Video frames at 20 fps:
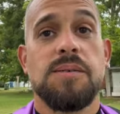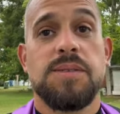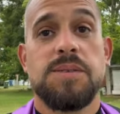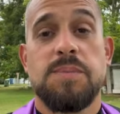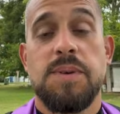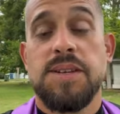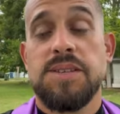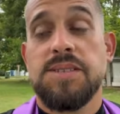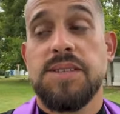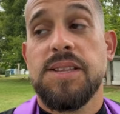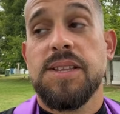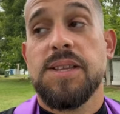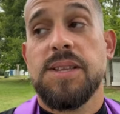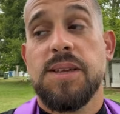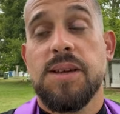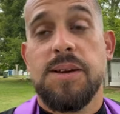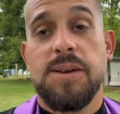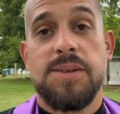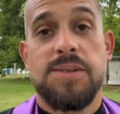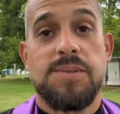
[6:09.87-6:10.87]
Especially the
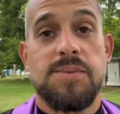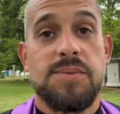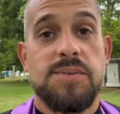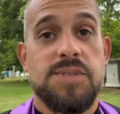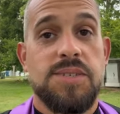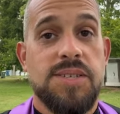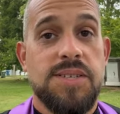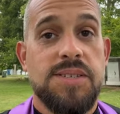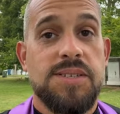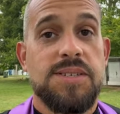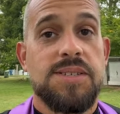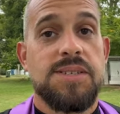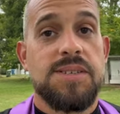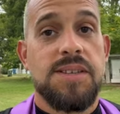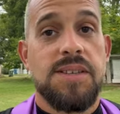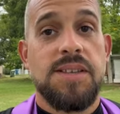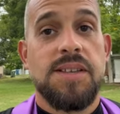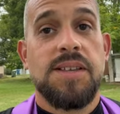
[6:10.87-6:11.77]
youngest one. She's